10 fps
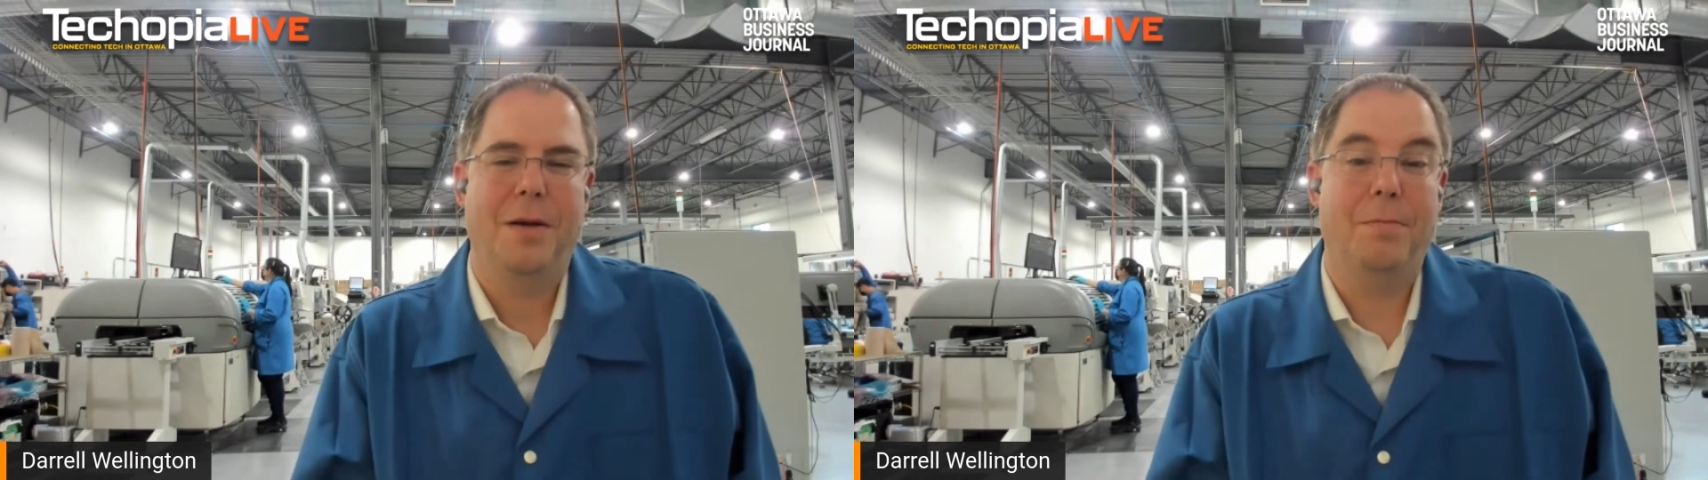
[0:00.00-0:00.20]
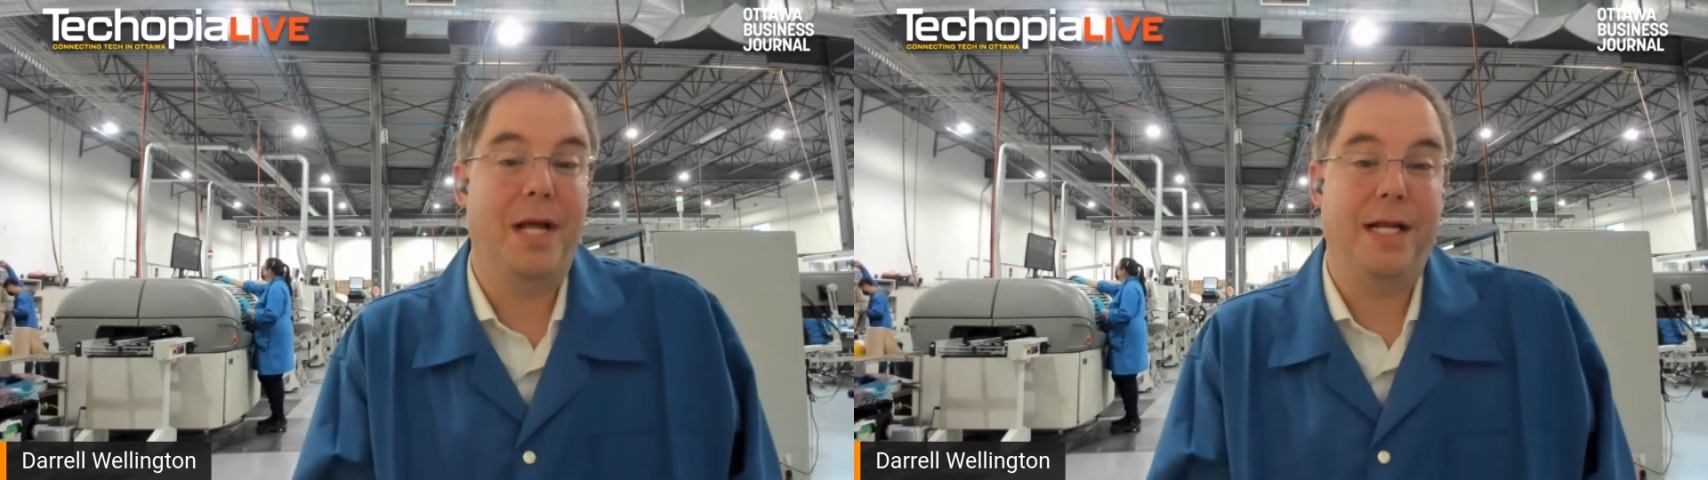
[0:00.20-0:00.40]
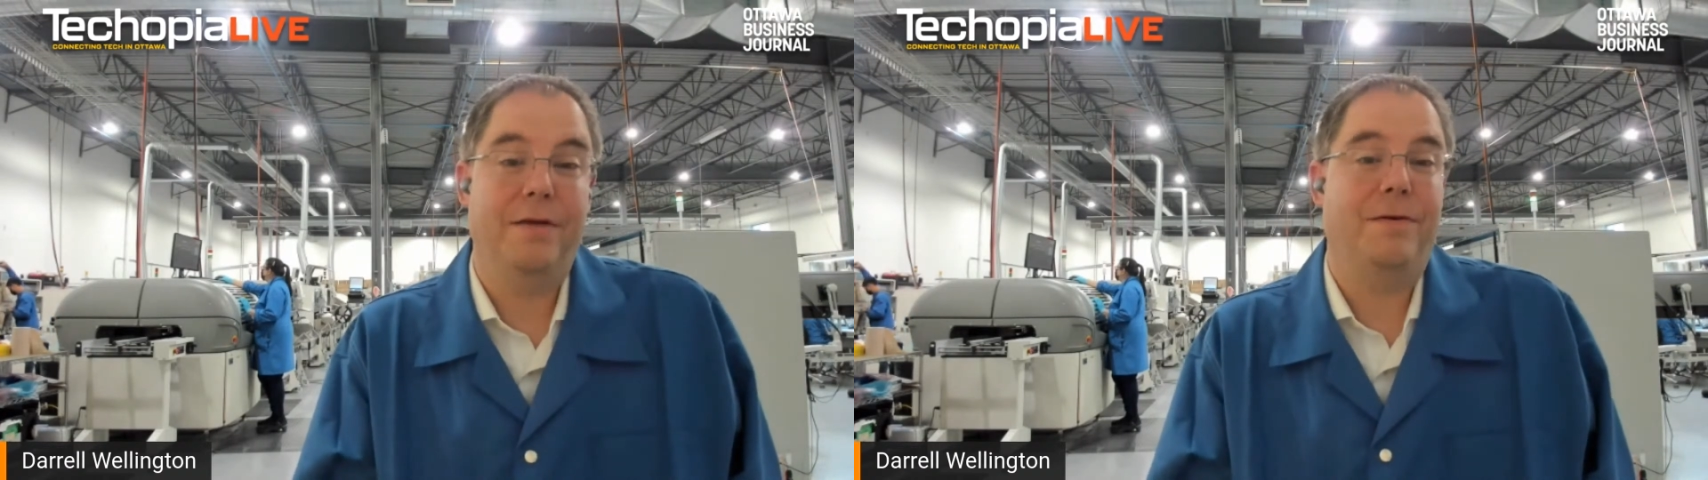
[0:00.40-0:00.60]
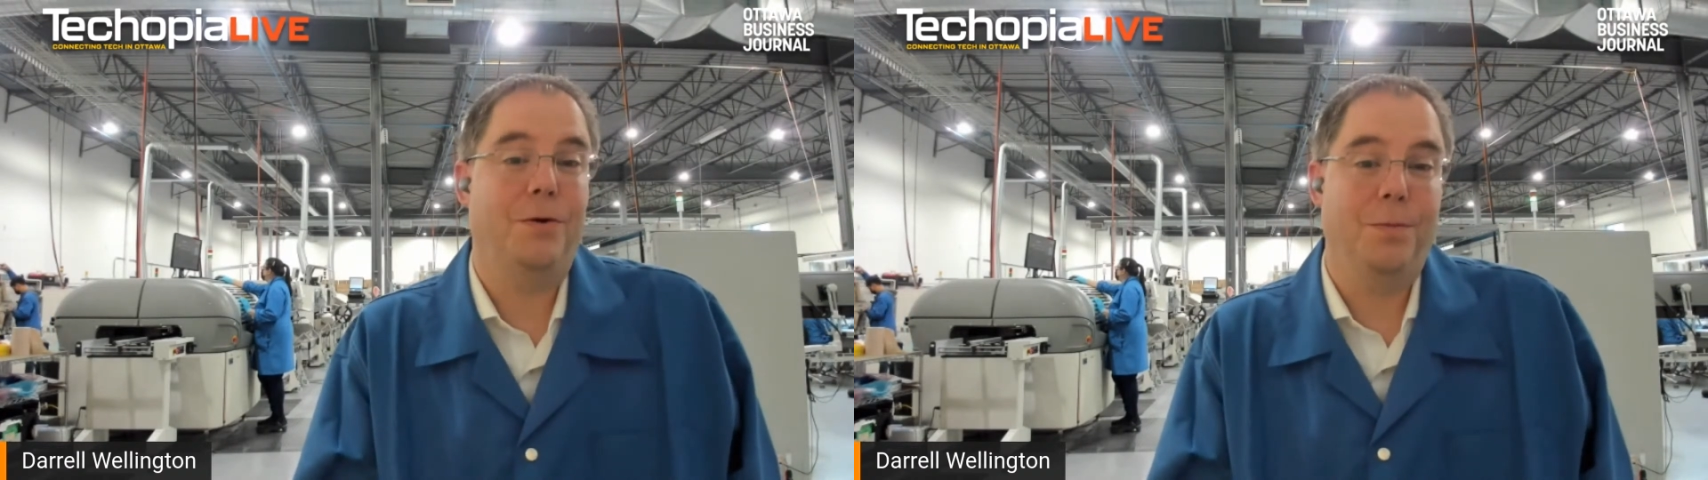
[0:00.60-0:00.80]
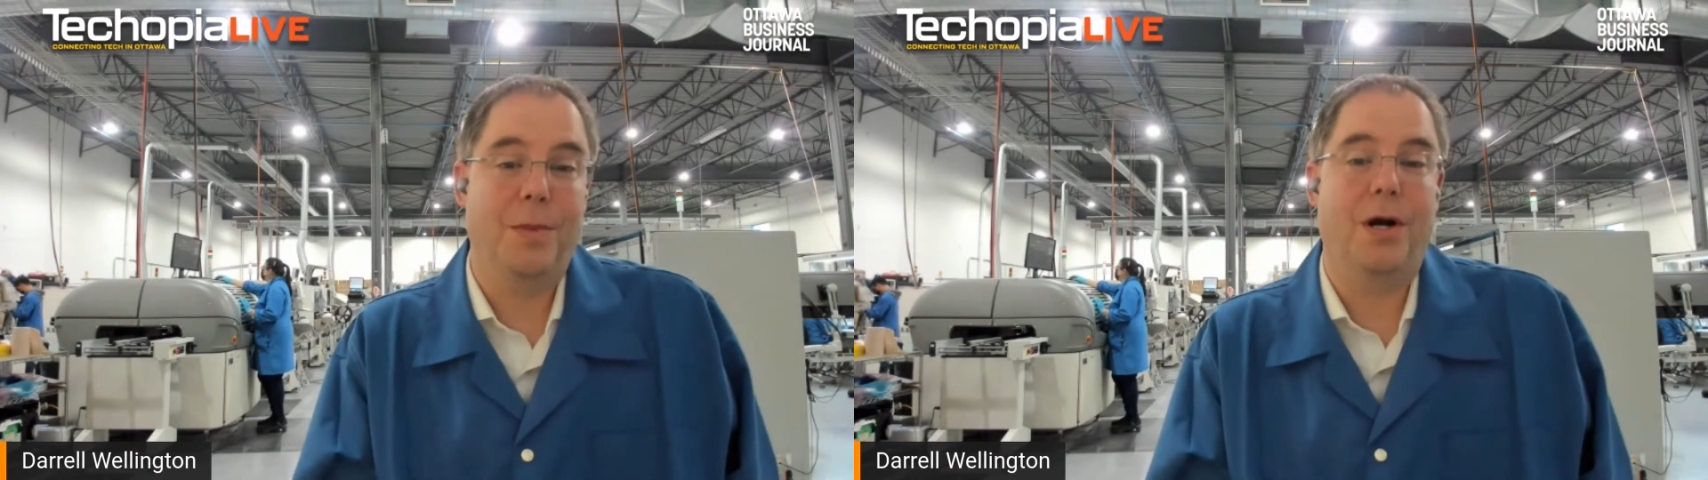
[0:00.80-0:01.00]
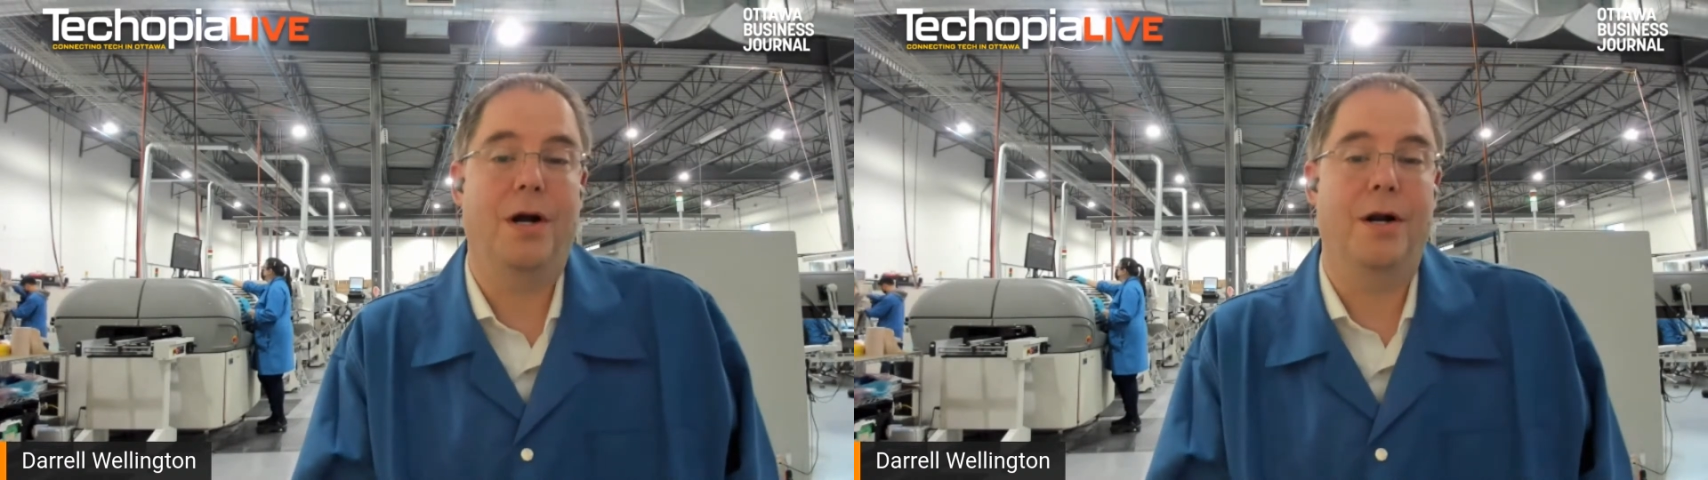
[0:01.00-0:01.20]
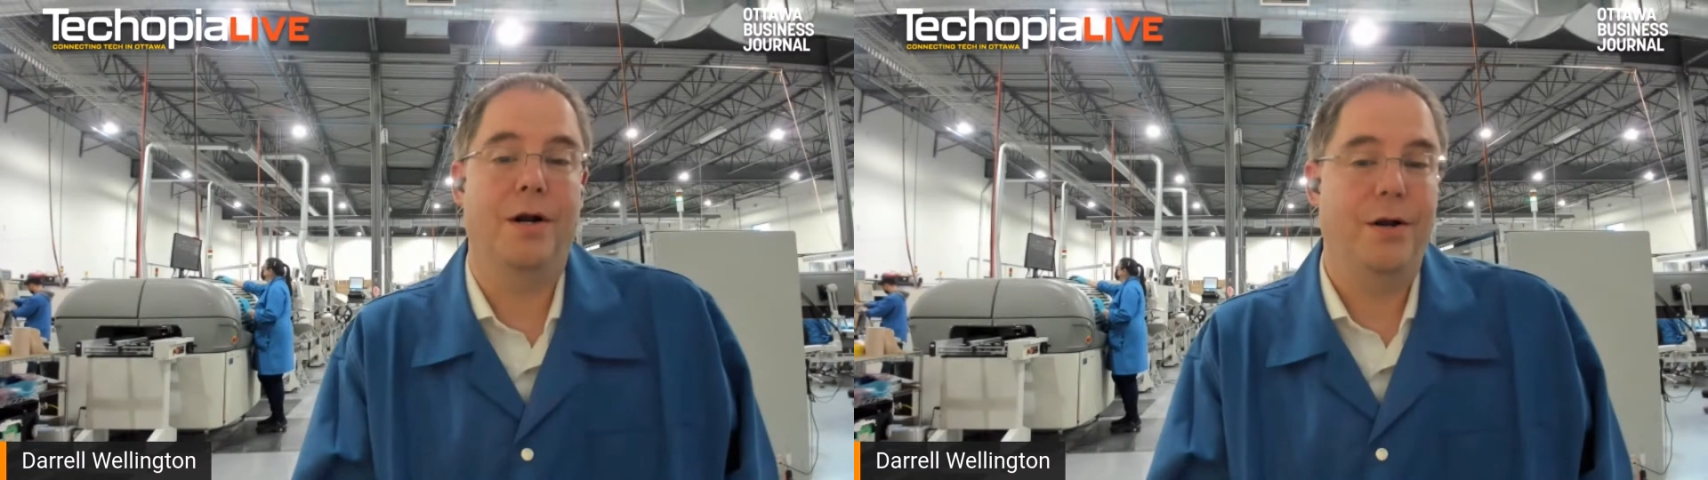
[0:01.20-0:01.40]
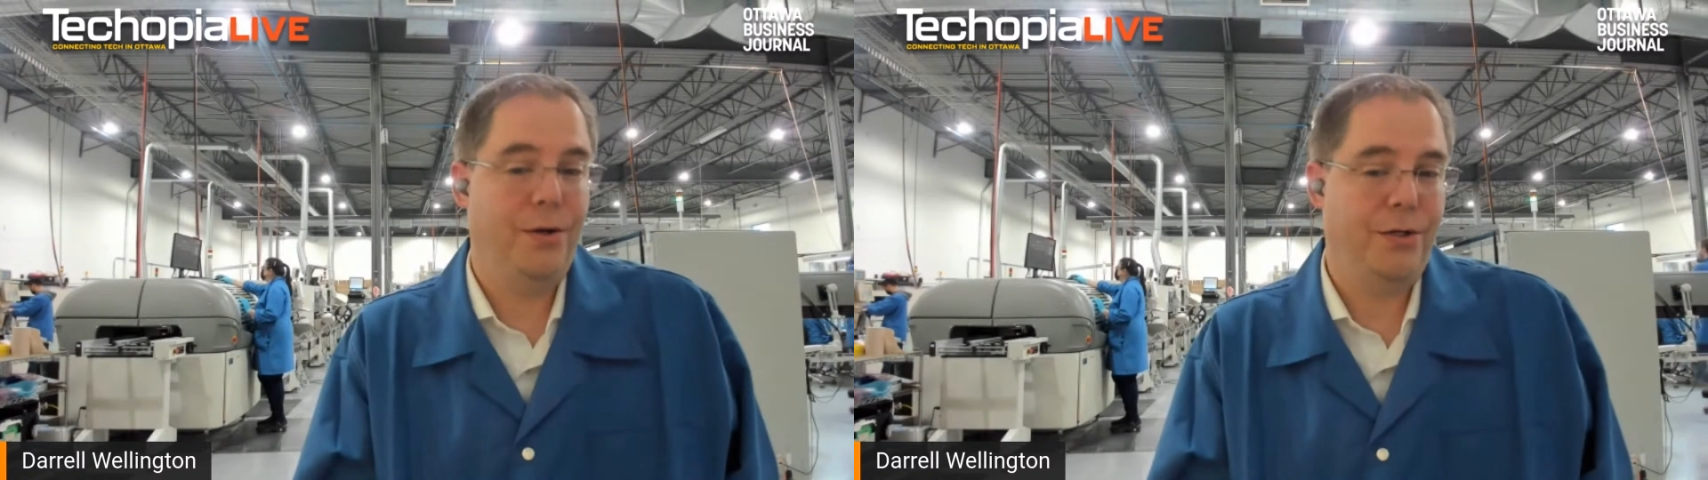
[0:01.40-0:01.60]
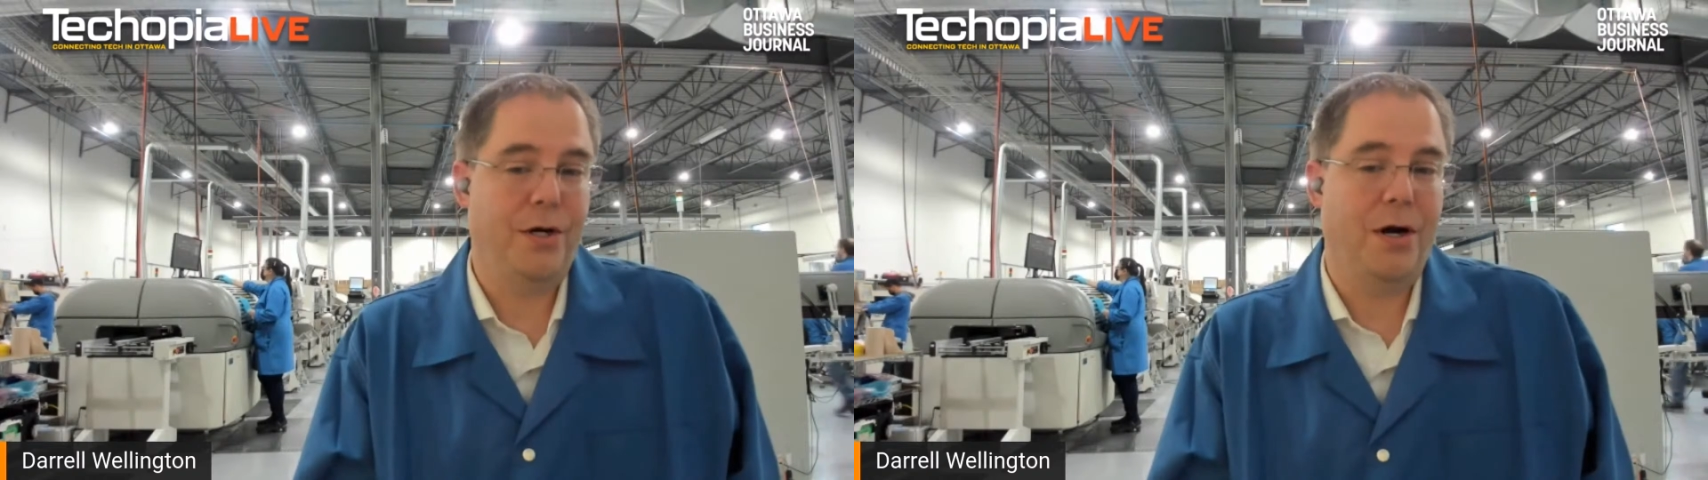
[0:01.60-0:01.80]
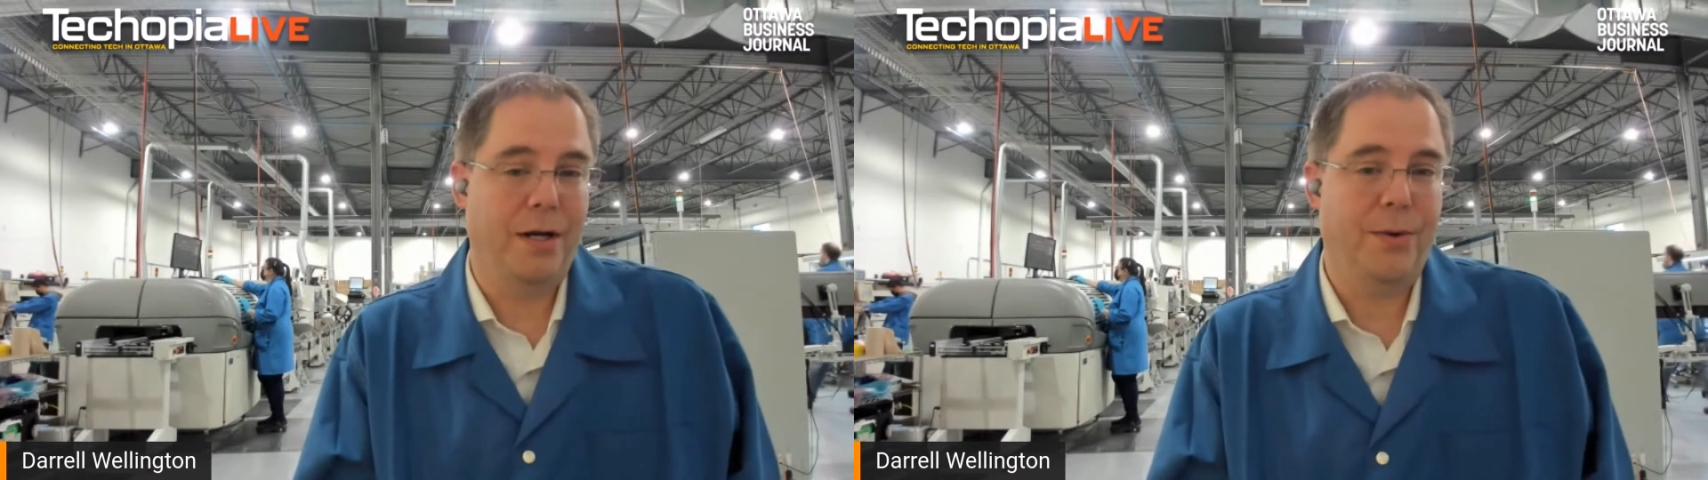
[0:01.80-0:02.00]
many of whom are new
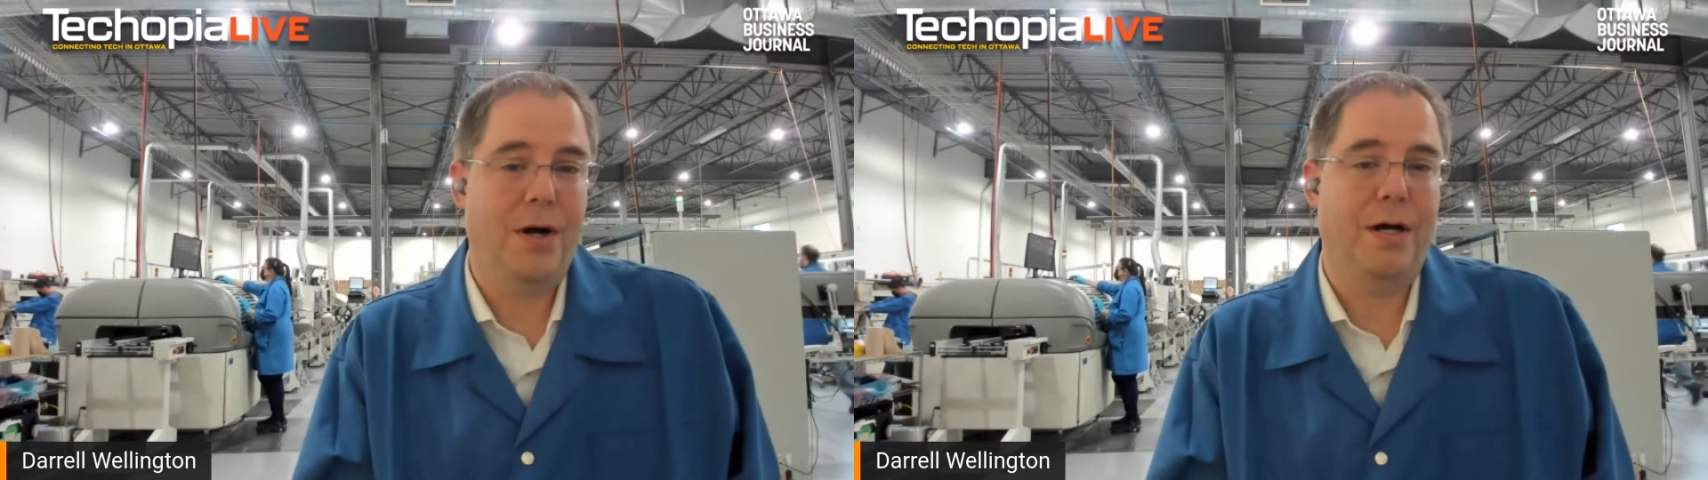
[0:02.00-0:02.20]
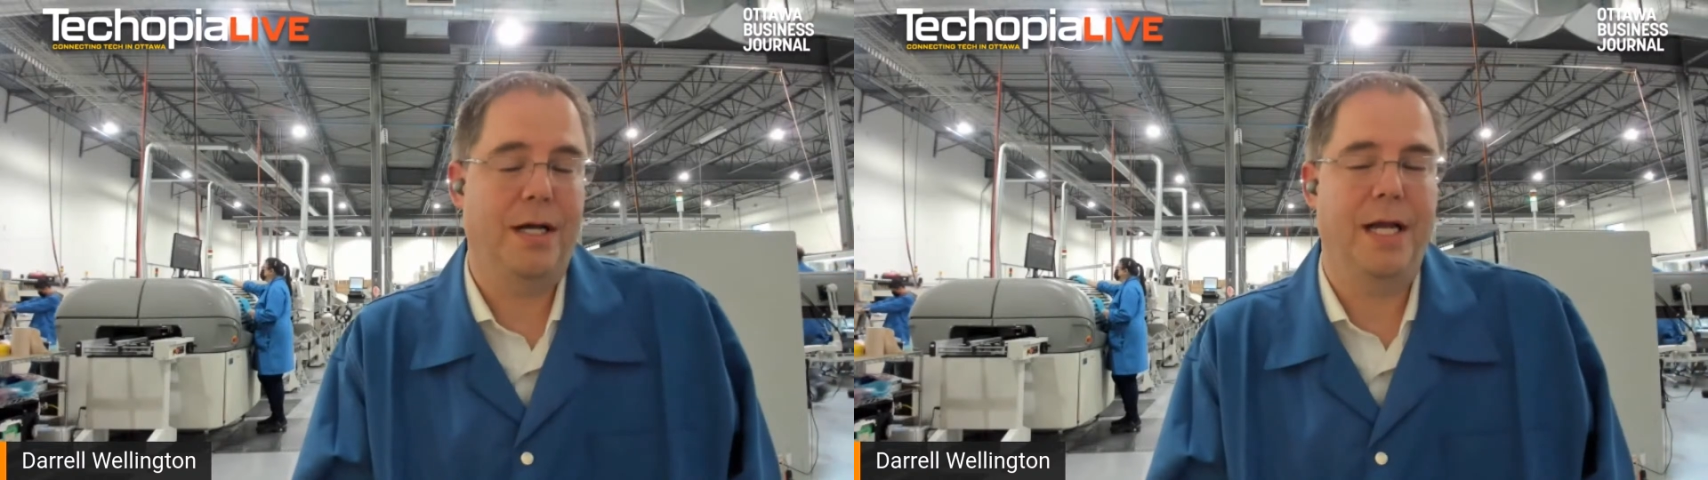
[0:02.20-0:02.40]
to Ottawa